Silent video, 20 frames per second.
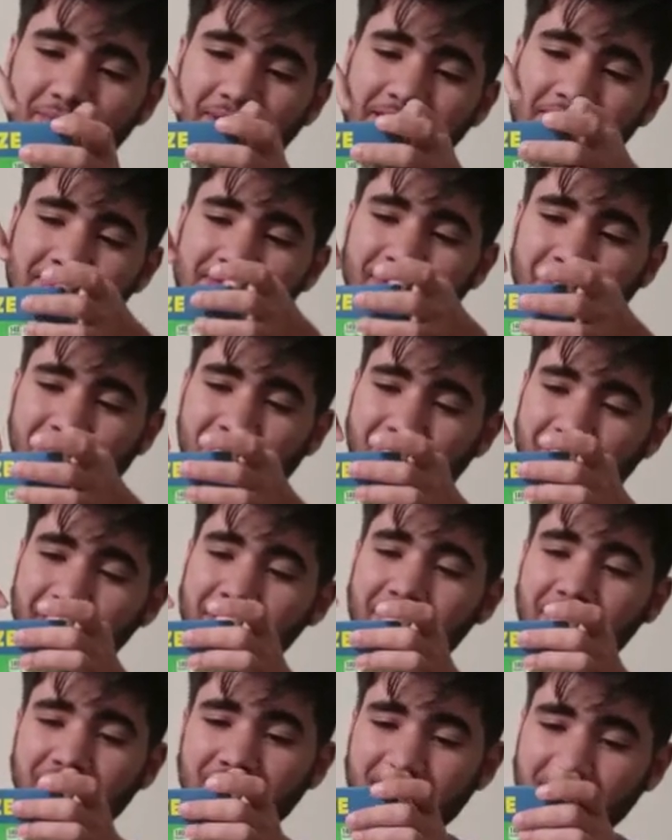I am
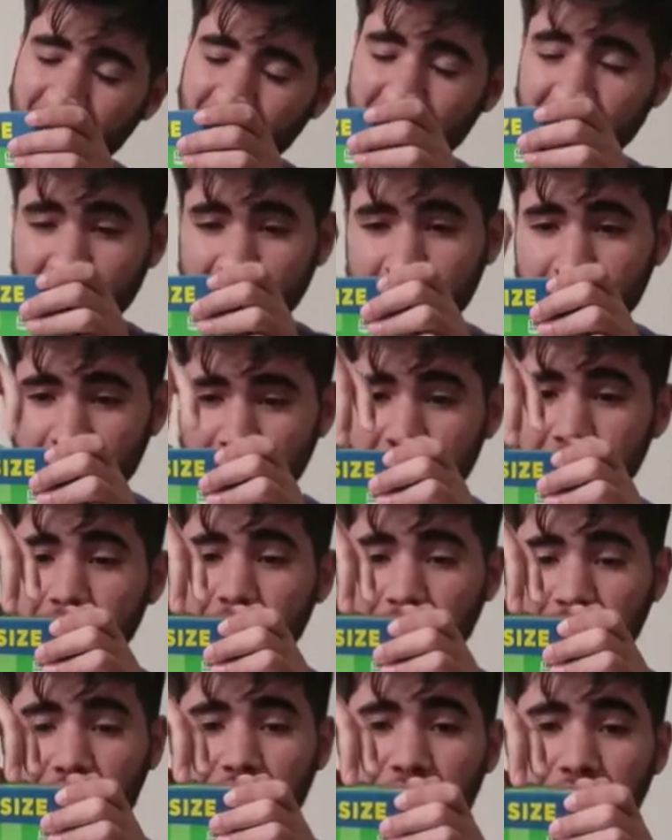excited. And I'm, and
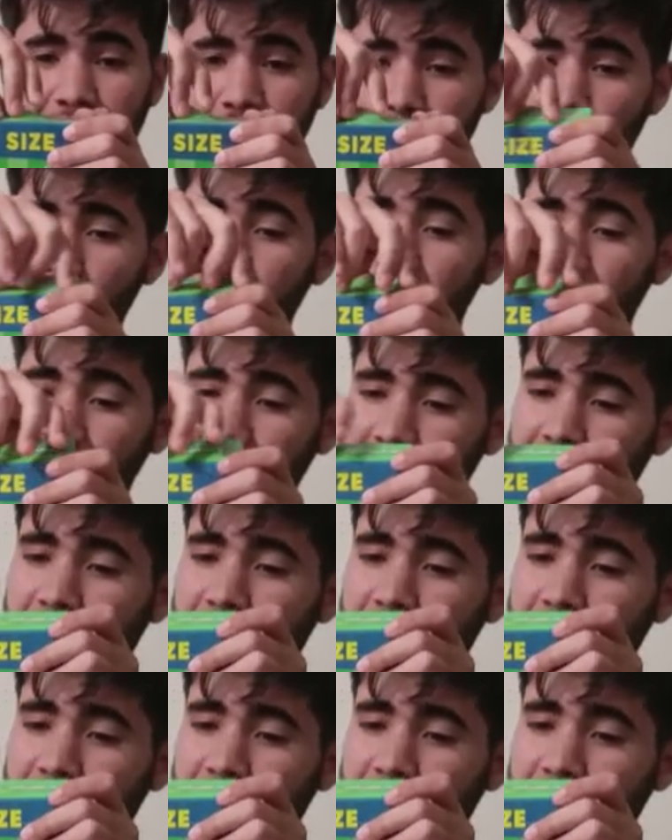I'm hungry. I waited,